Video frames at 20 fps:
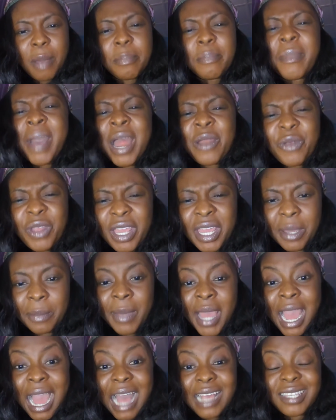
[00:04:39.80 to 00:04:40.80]
Marry
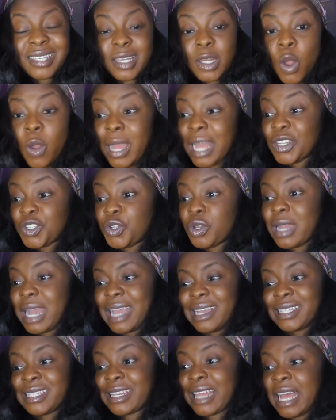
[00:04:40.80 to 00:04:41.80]
him as long as you
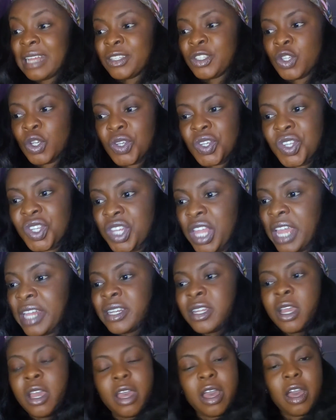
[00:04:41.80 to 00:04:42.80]
guys can
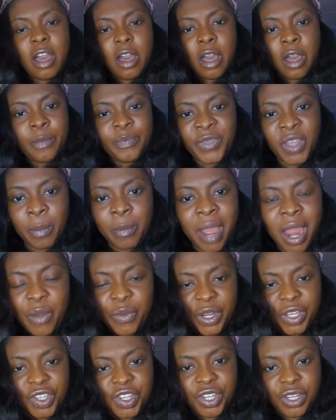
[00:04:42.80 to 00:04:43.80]
sustain the
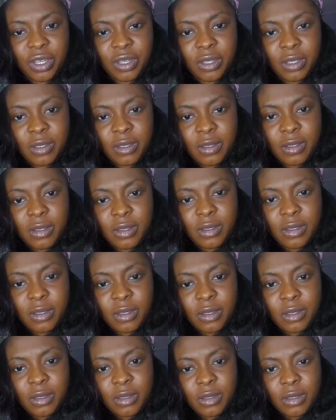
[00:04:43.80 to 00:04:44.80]
marriage
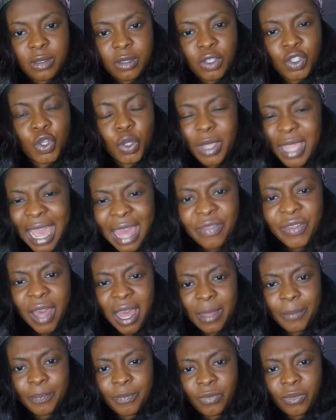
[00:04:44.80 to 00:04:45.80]

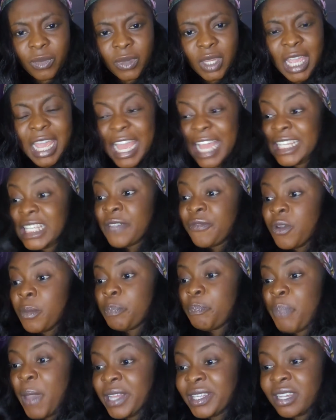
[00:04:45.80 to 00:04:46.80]
together. It's
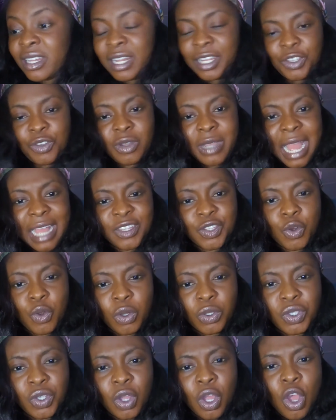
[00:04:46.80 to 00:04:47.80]
even better that you guys
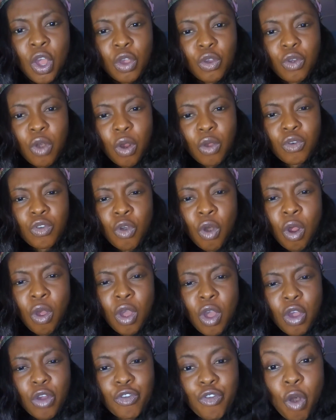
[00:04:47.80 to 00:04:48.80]

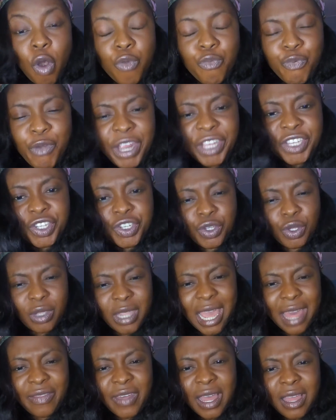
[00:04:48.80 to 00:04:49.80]
grow rich
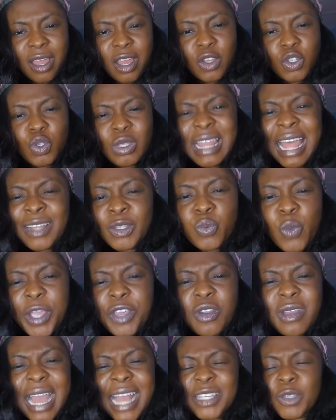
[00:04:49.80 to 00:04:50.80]
together. That
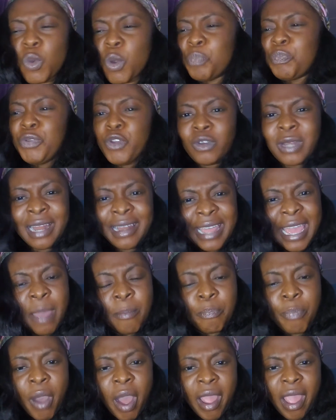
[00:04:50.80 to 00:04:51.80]
way you guys will build an
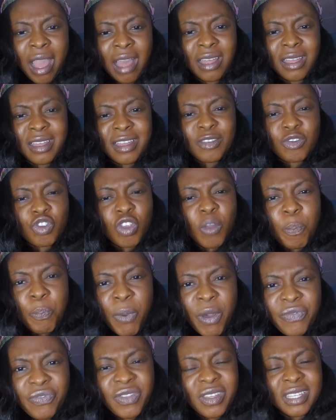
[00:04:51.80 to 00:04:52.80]
empire.
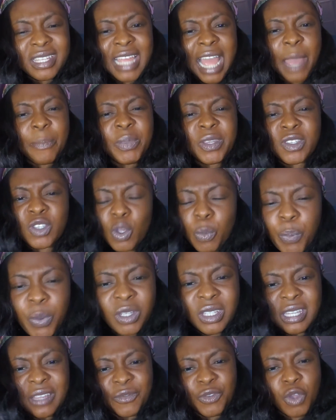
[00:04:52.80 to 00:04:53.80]
Support this guy. Be
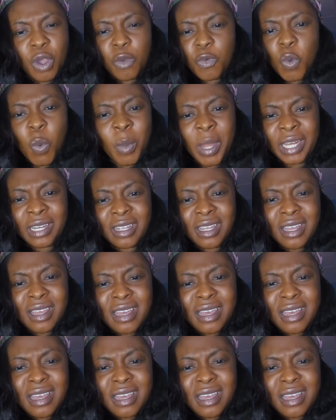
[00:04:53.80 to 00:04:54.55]
supportive, young woman.